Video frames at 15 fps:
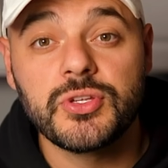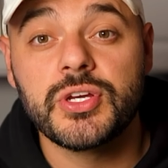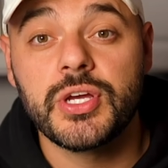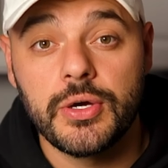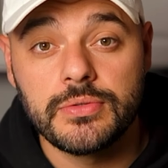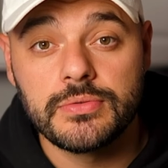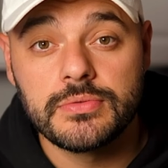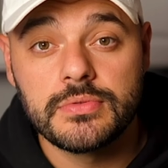the
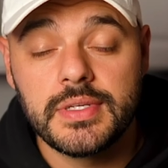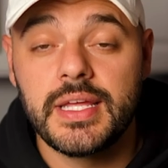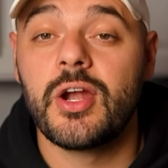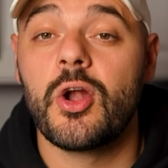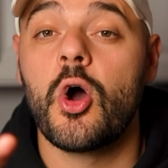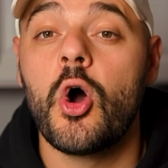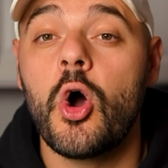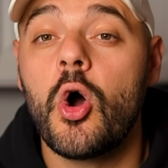code and it
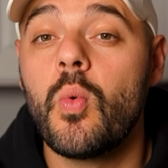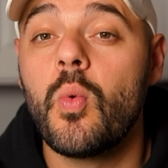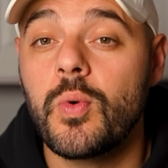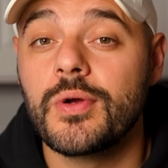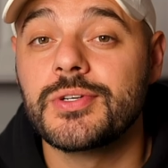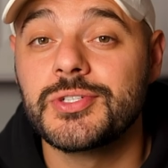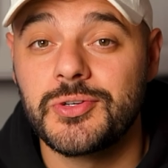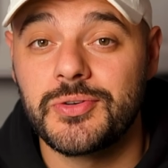all
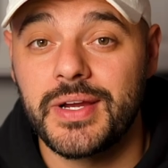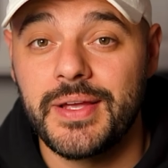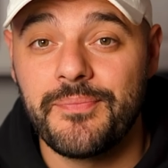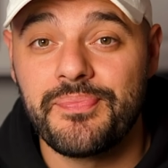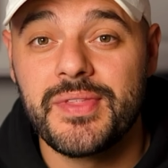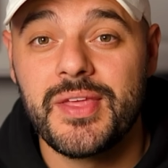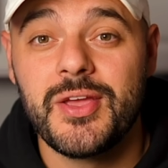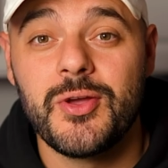worked great.
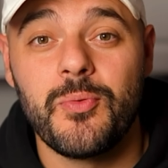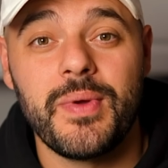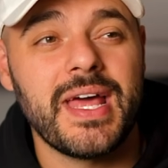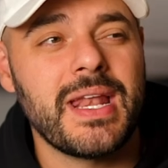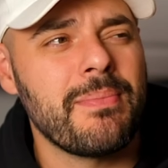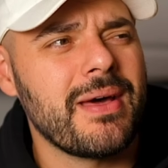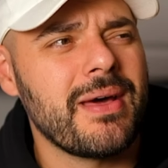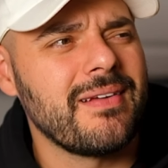We
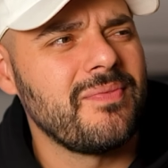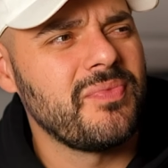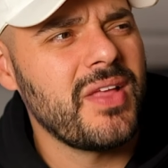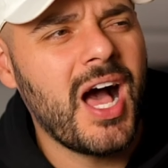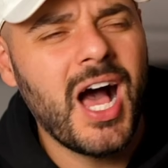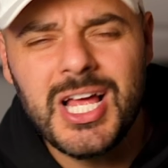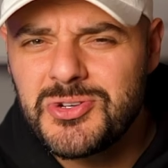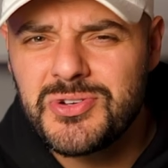had about
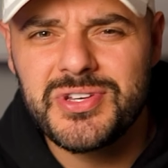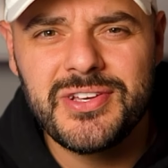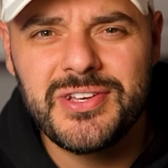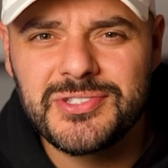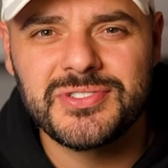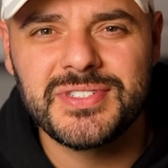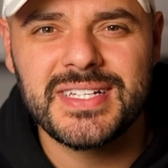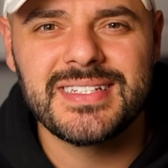100
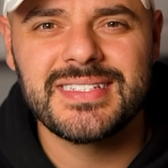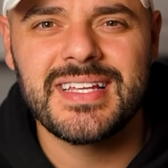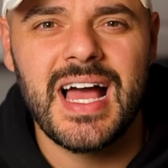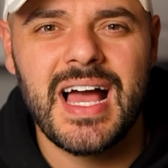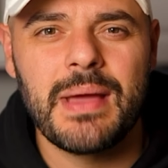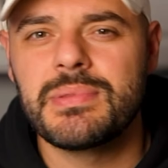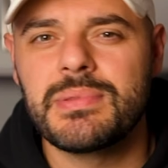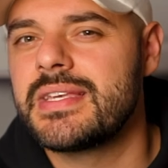users at the
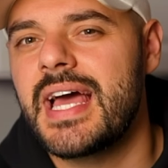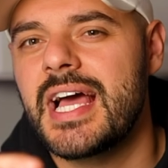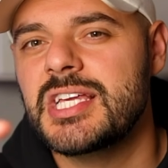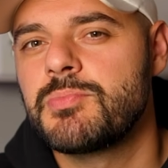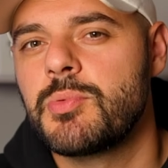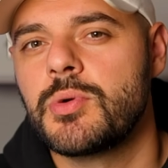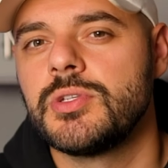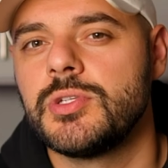time and the
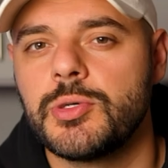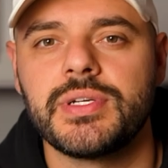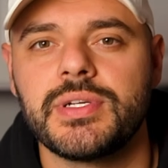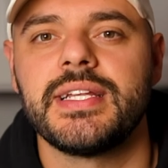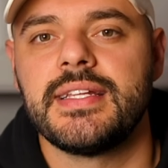dashboard loaded